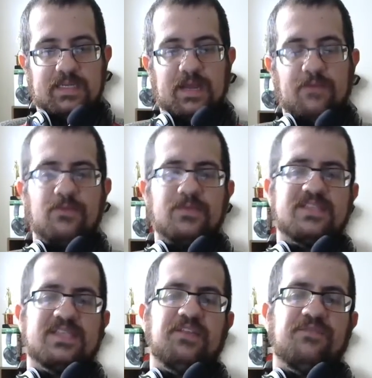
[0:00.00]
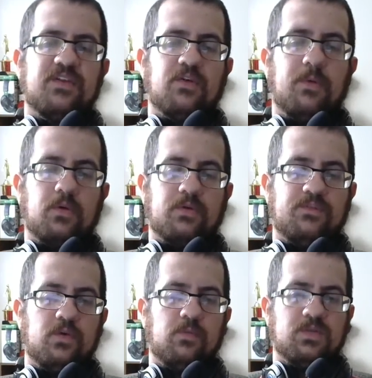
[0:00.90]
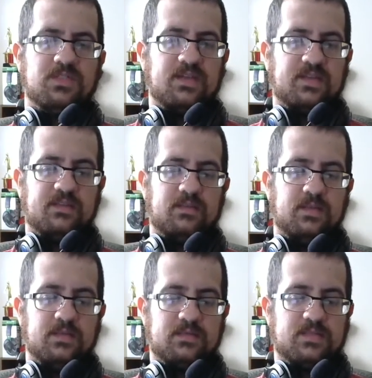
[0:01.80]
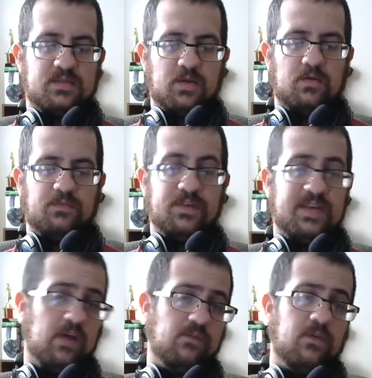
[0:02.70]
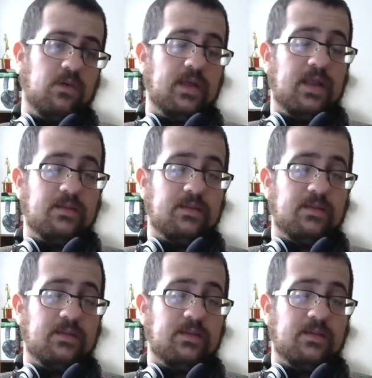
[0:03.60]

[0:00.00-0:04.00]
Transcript: everyone wants to say the finger poke of doom was the start of the downfall